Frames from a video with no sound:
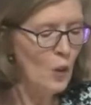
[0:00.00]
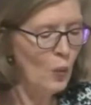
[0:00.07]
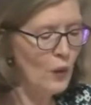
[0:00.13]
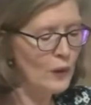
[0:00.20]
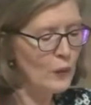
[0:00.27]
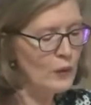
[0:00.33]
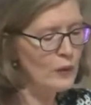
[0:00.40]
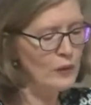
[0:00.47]

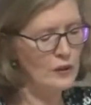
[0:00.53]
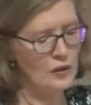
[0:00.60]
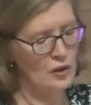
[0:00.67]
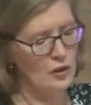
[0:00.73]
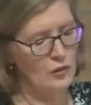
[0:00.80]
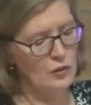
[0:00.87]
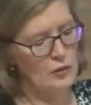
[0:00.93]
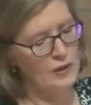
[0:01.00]
When we were at
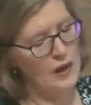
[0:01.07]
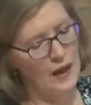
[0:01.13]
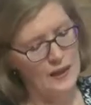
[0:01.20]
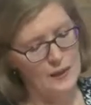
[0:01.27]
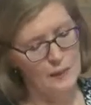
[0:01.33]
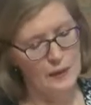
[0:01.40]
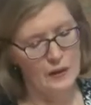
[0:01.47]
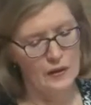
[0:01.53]
Children's
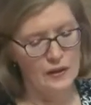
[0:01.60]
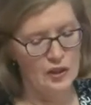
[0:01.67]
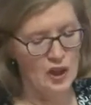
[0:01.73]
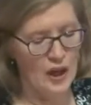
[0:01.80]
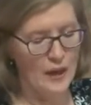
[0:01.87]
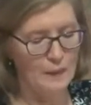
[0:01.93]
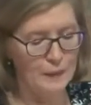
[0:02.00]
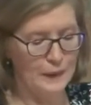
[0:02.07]
Hospital, the
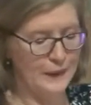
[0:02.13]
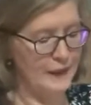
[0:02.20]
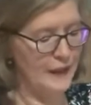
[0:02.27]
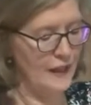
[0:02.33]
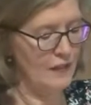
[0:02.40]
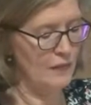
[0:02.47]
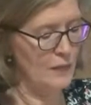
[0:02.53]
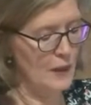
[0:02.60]
chaplain
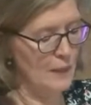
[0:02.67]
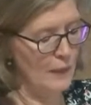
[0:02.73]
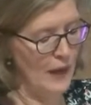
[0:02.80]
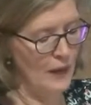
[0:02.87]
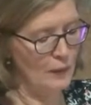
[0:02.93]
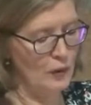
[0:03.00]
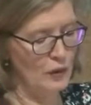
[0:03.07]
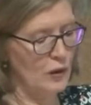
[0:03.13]
gave me a
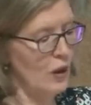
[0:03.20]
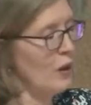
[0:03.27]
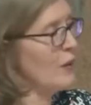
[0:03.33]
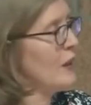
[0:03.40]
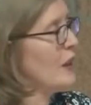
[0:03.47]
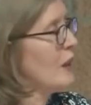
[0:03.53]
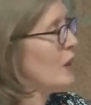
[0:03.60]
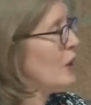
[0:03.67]
Bible
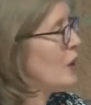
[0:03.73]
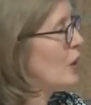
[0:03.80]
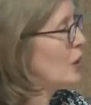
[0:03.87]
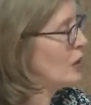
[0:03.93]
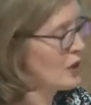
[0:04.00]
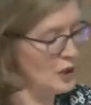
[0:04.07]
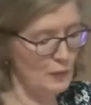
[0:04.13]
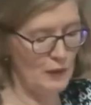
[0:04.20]
called the
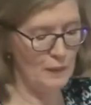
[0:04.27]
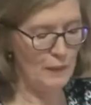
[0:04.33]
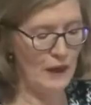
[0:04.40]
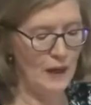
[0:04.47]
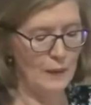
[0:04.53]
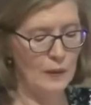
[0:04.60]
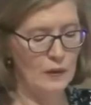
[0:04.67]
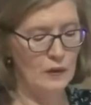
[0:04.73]
Encouragement
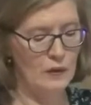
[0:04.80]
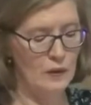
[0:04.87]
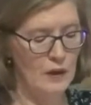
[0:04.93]
Bible.